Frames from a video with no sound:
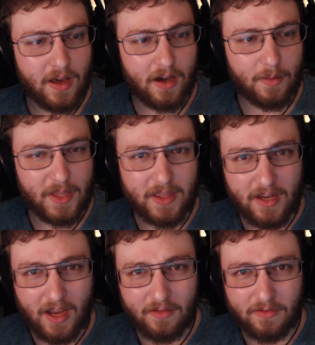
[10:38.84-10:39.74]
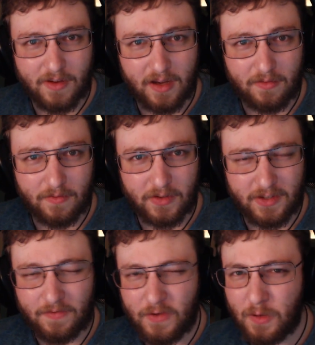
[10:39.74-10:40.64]
And then you have kind of the
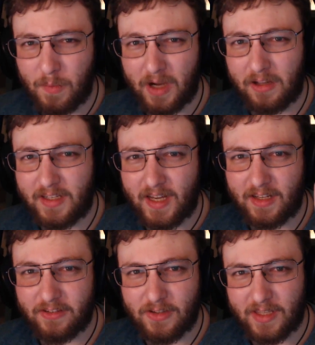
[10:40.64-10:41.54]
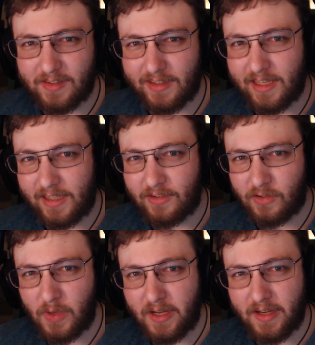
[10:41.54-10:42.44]
stuff you can barely taste, just that slightly
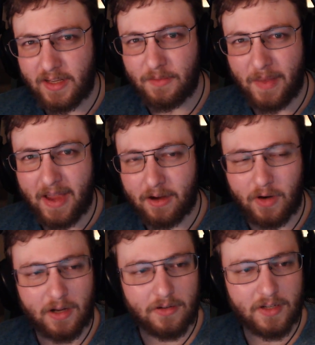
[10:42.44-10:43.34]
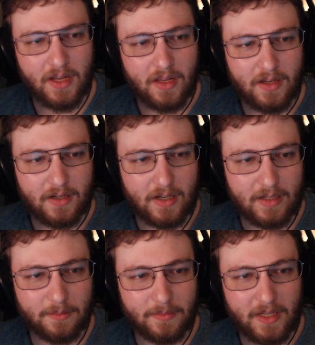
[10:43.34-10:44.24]
sweet in the background,
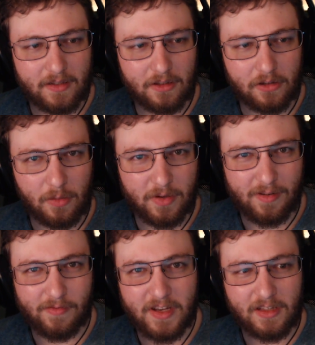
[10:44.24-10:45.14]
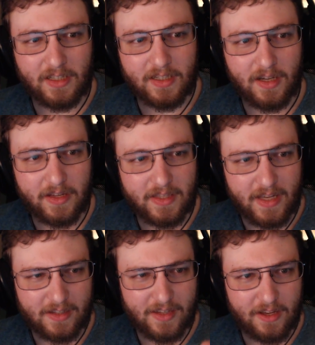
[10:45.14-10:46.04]
and a little bit of vanilla on the
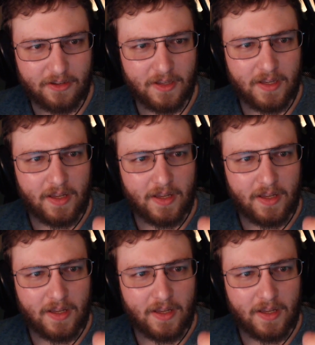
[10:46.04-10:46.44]
exhale.